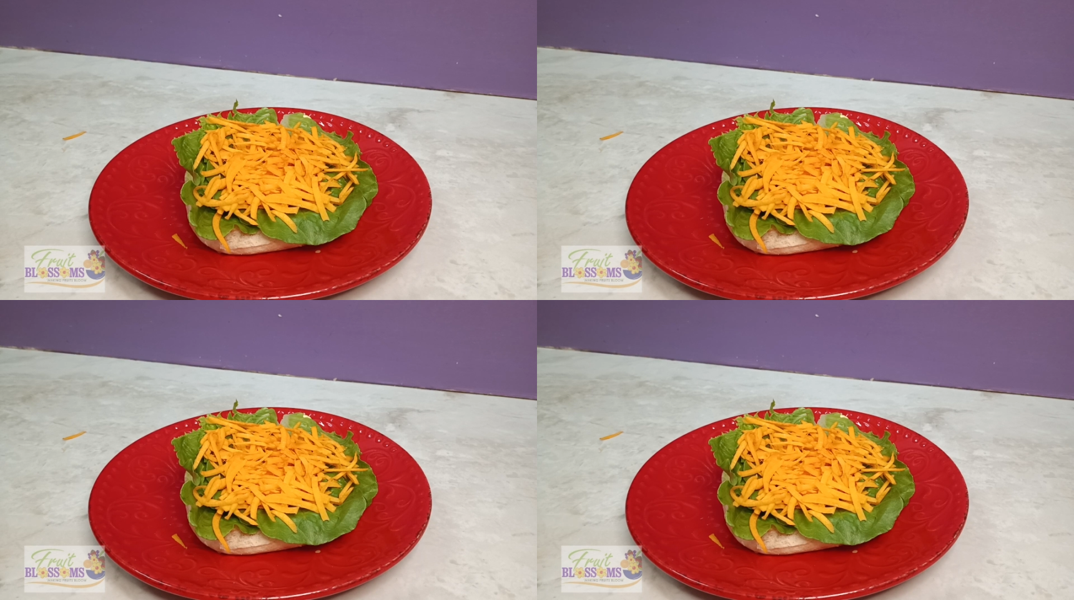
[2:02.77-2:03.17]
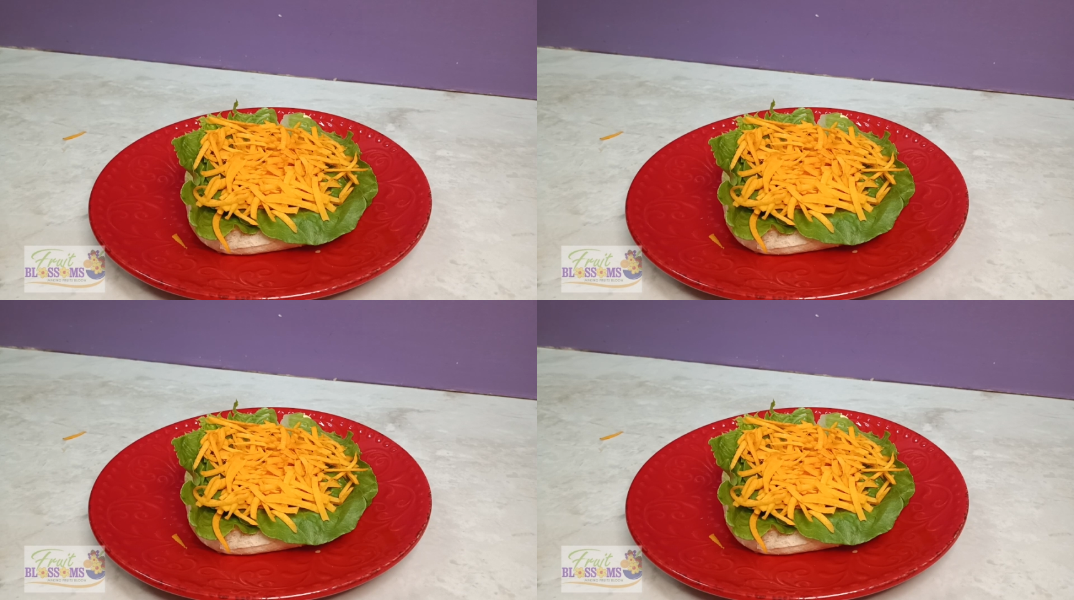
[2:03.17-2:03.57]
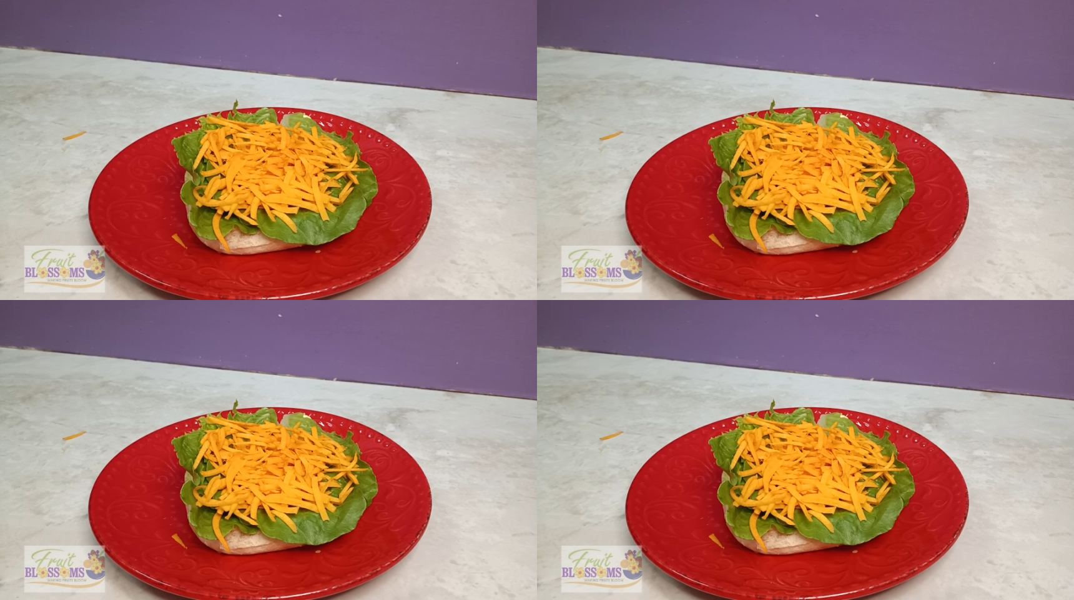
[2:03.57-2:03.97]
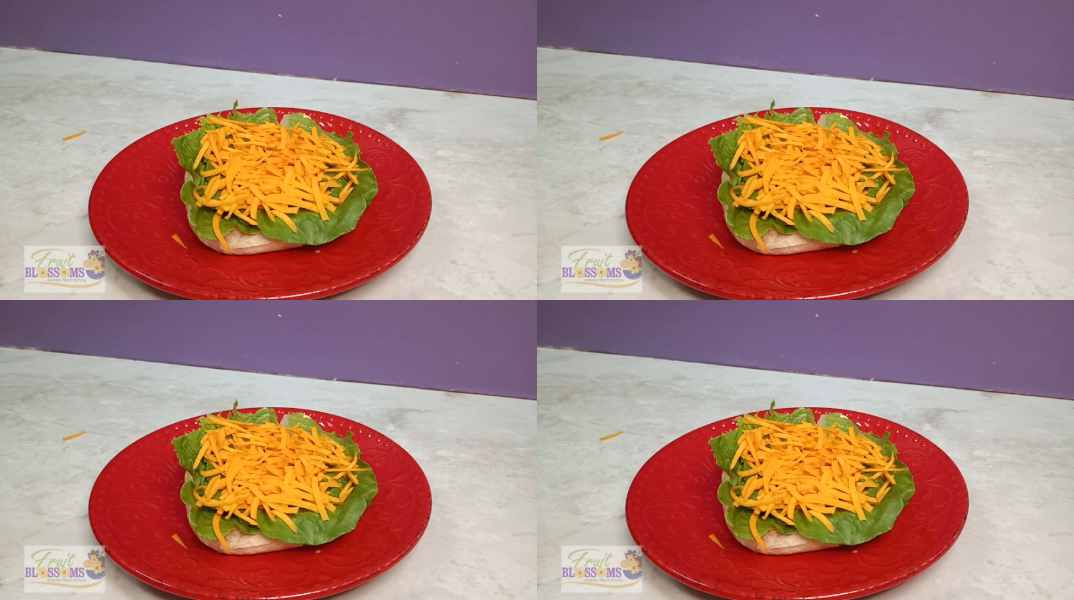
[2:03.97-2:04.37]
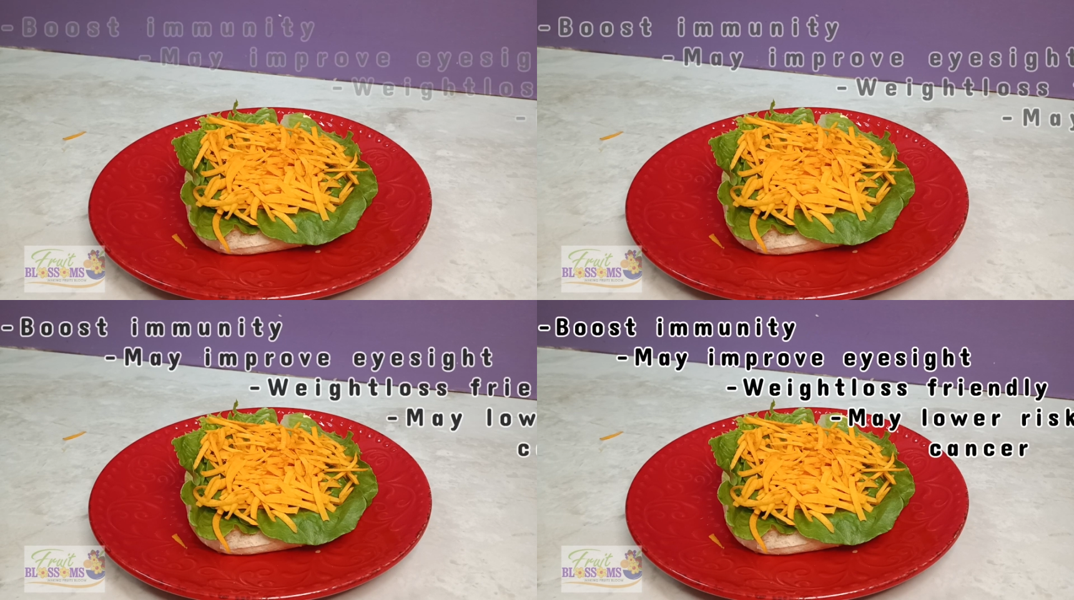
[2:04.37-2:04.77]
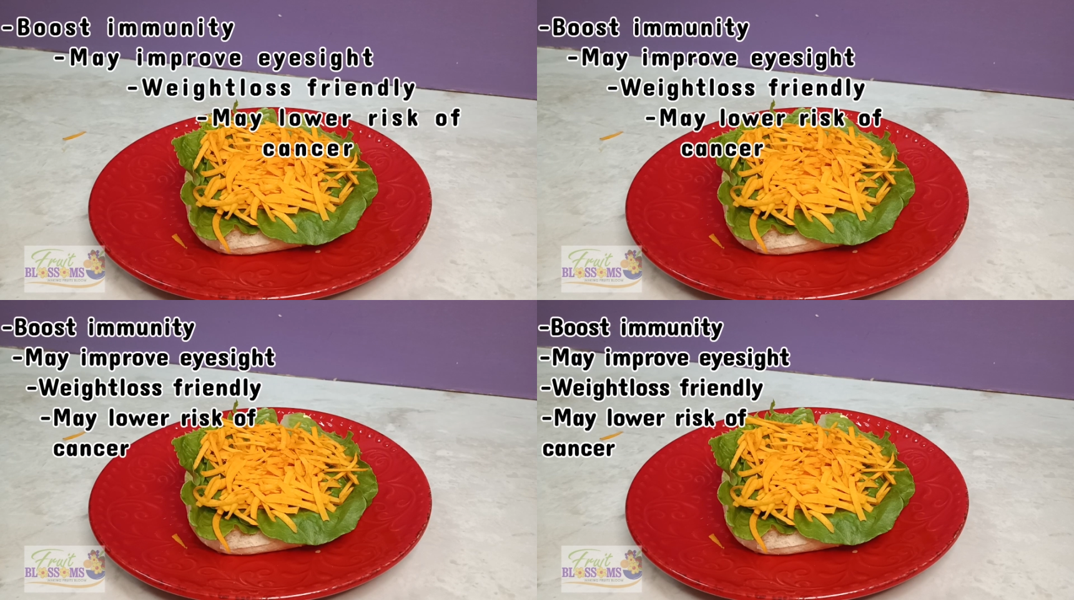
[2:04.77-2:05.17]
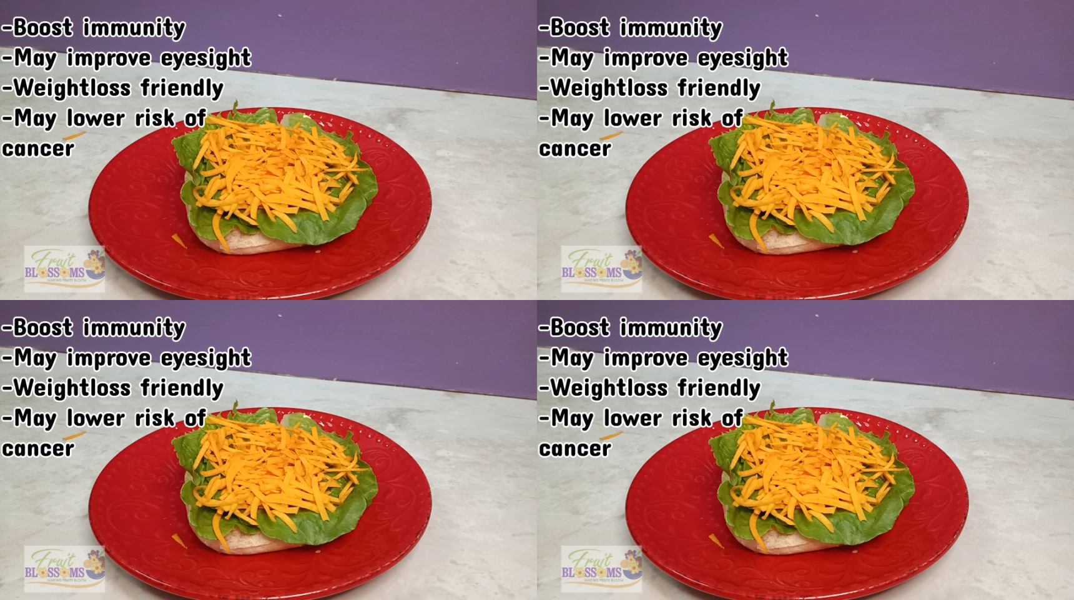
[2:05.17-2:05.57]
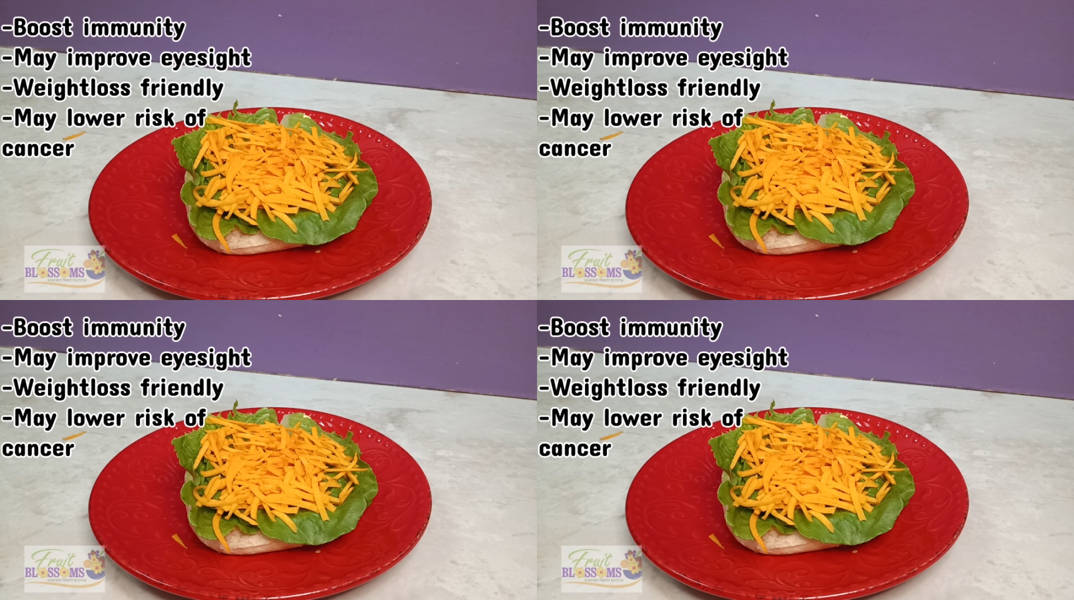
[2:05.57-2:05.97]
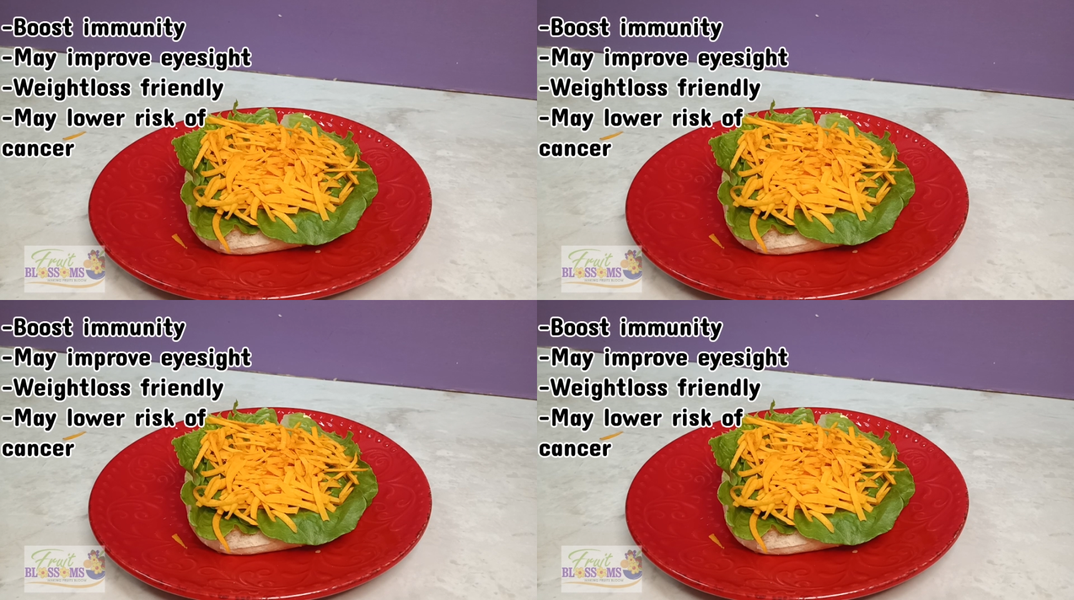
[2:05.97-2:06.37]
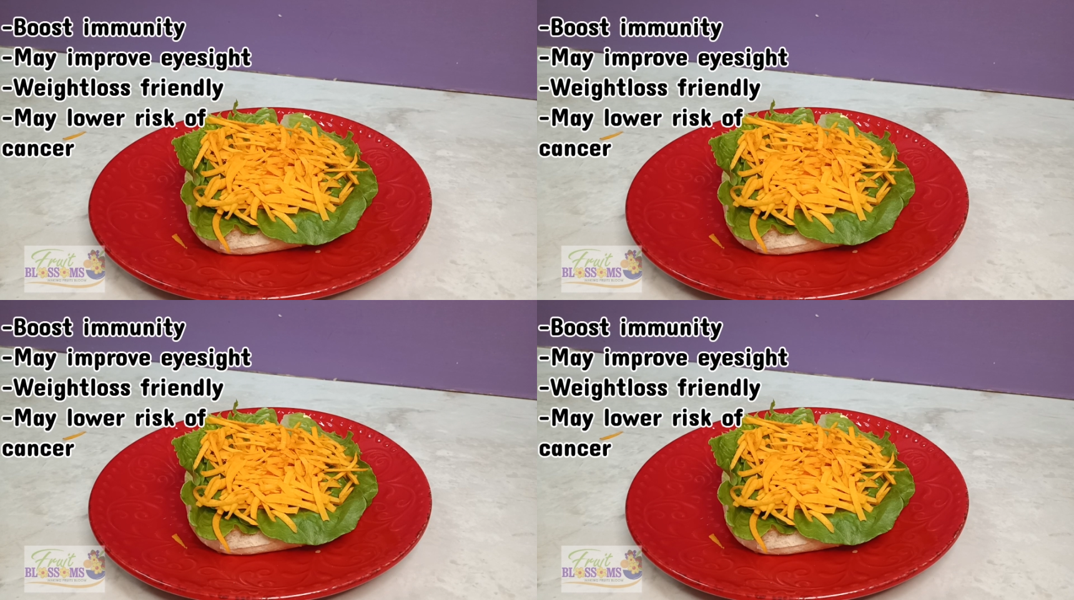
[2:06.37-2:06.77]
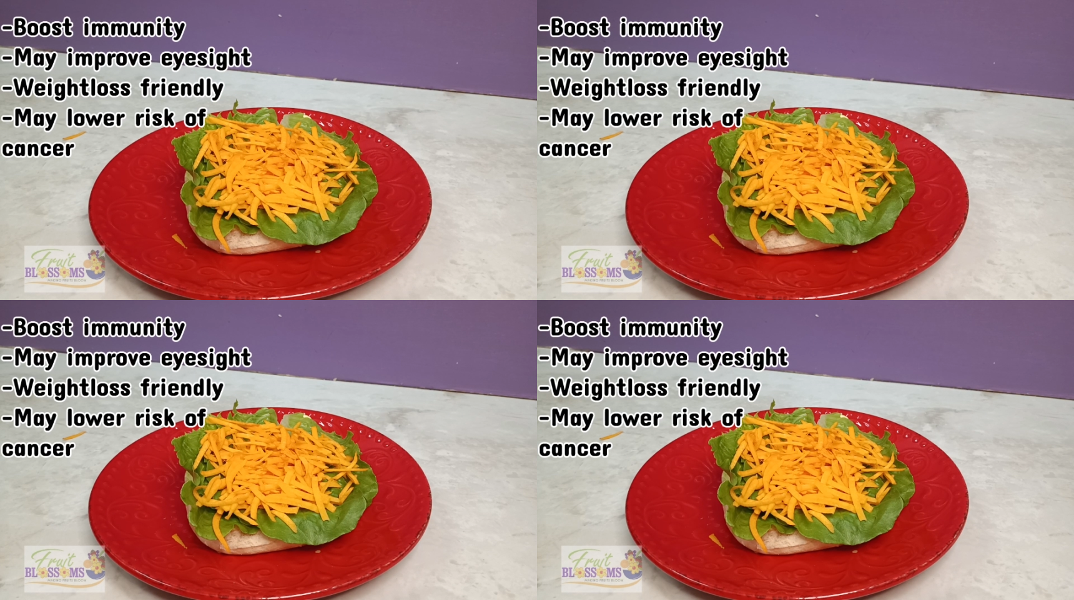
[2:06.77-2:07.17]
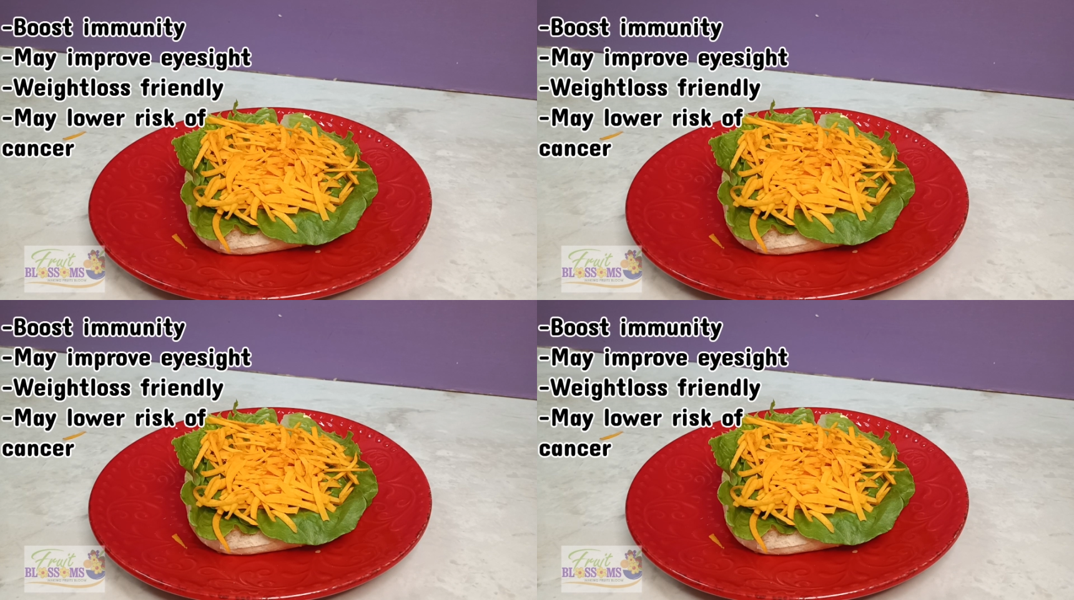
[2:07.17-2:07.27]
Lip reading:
No face is visible, so there are no lips to read.